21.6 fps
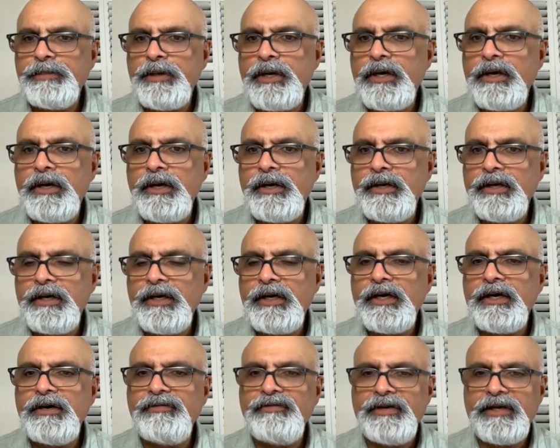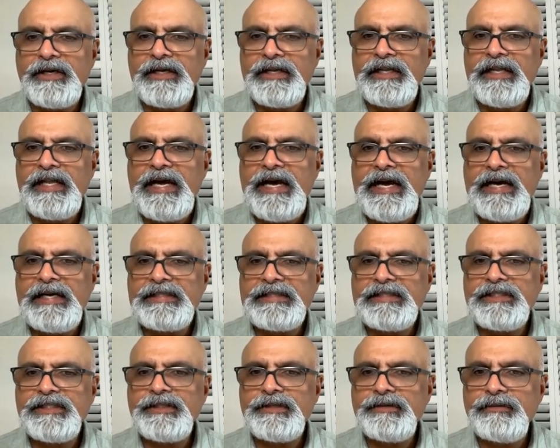part of a
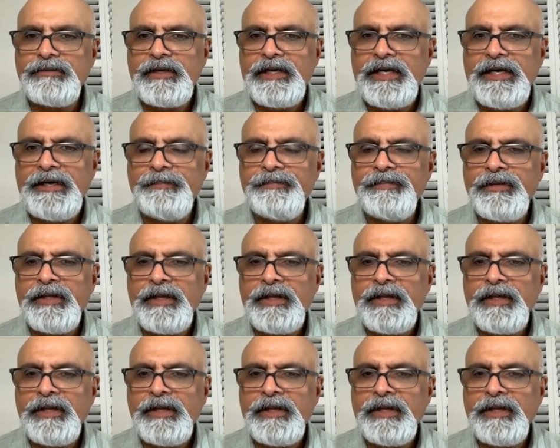class, right?